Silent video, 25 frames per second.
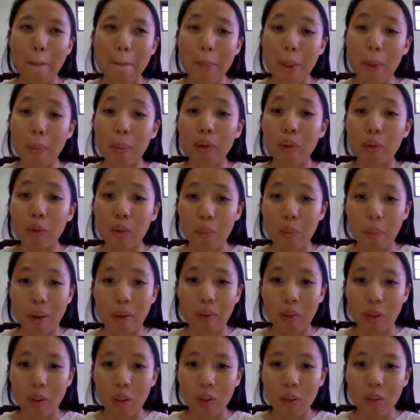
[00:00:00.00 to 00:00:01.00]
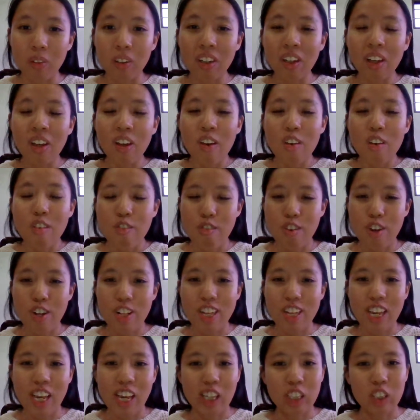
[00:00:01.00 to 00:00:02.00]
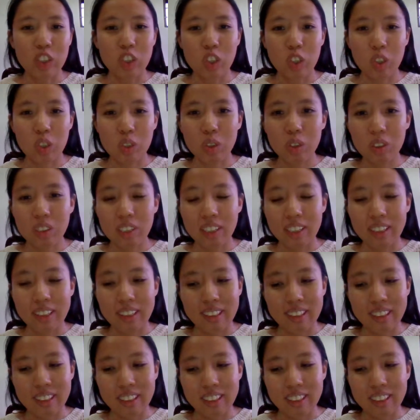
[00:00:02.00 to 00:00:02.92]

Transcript: people whom I know, really enjoy cooking.